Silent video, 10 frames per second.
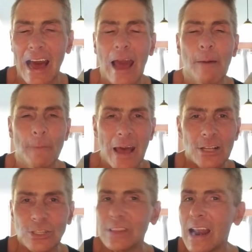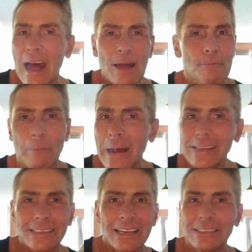I imagine that I
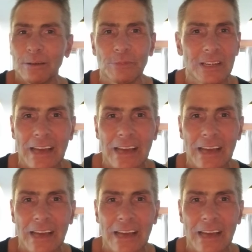might say something